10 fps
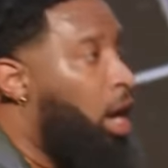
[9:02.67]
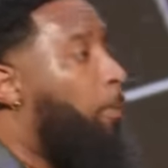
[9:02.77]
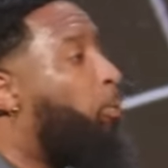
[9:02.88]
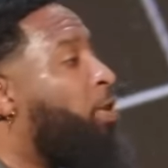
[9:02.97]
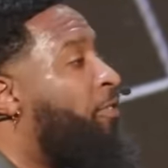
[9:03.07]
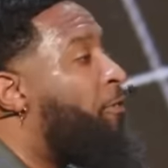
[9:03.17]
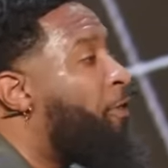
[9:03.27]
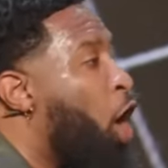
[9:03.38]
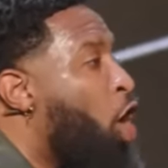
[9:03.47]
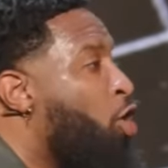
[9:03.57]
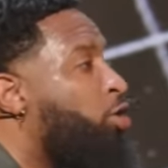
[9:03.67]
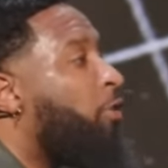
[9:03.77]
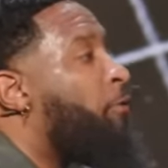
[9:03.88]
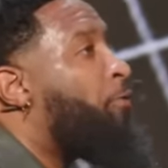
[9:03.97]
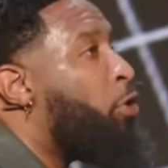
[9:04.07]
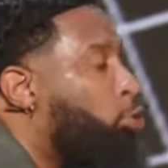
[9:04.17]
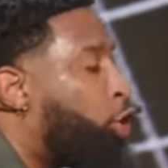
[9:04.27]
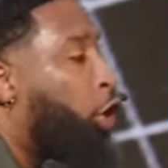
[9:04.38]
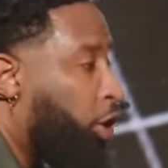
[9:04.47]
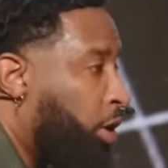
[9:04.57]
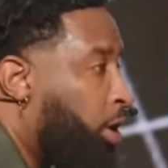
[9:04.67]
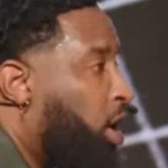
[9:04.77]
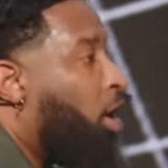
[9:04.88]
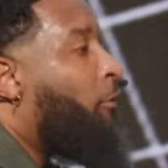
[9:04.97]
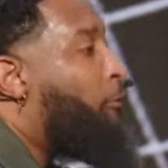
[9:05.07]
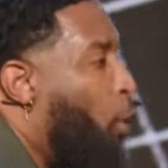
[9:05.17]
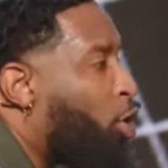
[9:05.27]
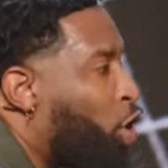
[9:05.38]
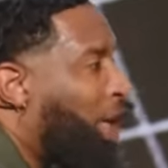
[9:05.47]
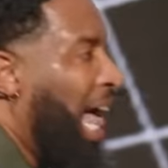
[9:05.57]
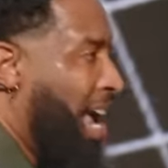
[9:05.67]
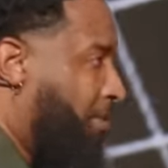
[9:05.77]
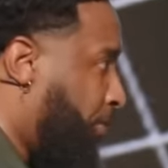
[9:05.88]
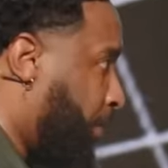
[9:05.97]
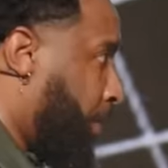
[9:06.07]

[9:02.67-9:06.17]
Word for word: preferred future for your life.